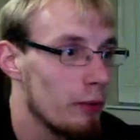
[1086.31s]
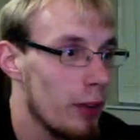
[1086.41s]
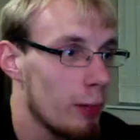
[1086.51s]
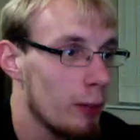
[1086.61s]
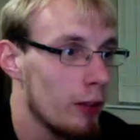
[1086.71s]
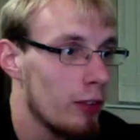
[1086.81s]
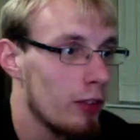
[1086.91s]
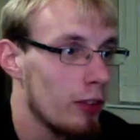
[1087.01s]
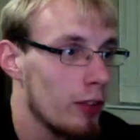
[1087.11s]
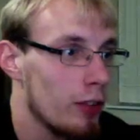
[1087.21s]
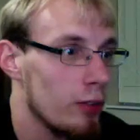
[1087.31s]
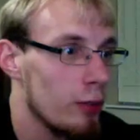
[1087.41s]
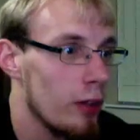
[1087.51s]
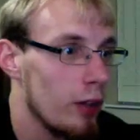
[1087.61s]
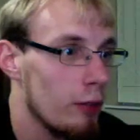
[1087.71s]
And we're just going to do
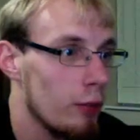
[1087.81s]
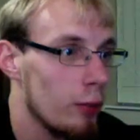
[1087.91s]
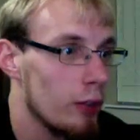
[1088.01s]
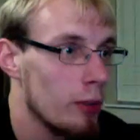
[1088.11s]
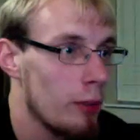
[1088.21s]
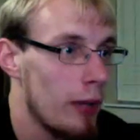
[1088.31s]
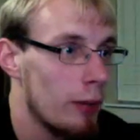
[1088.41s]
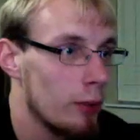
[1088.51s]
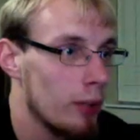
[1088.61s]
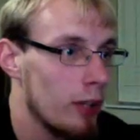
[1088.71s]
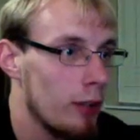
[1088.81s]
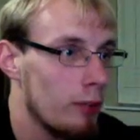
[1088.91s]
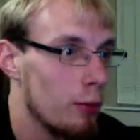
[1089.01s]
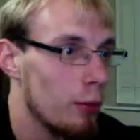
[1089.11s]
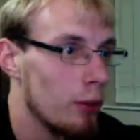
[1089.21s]
the unfold command. We're going to
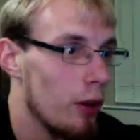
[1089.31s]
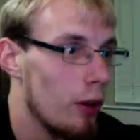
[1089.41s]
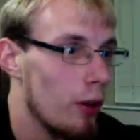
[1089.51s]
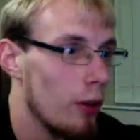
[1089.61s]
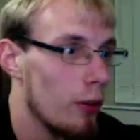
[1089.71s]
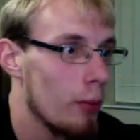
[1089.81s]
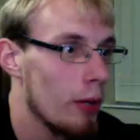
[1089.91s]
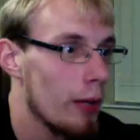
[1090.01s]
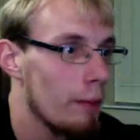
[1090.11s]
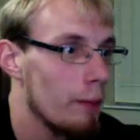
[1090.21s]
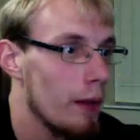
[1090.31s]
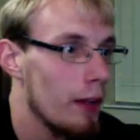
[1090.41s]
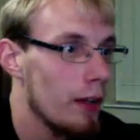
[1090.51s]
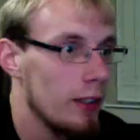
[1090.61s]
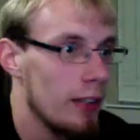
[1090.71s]
unfold all the way.
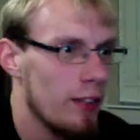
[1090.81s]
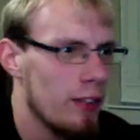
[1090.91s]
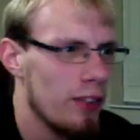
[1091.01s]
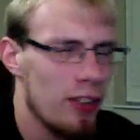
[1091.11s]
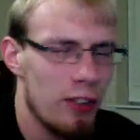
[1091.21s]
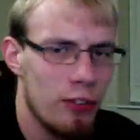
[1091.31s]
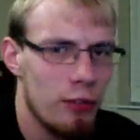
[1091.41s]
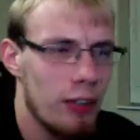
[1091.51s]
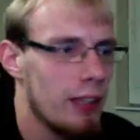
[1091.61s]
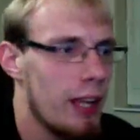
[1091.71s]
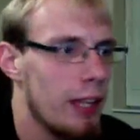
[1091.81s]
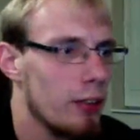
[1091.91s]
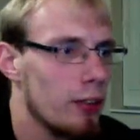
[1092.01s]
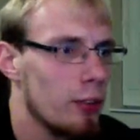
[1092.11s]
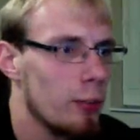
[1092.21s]
Get this as
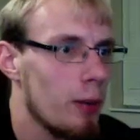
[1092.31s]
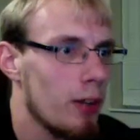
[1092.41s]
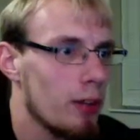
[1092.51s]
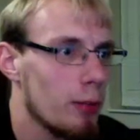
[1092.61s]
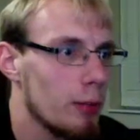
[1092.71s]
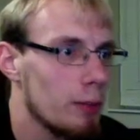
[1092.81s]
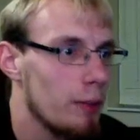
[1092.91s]
rectangular as possible.